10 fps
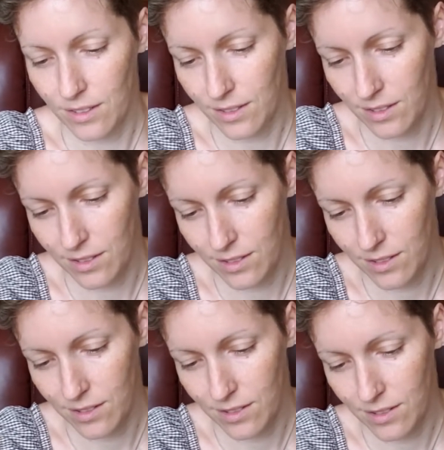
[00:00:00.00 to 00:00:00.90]

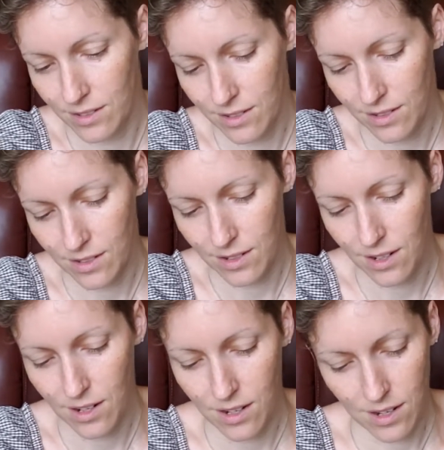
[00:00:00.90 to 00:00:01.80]

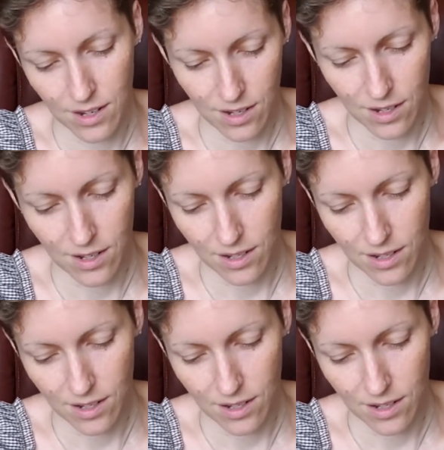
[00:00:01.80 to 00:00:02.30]
Nobody speaks.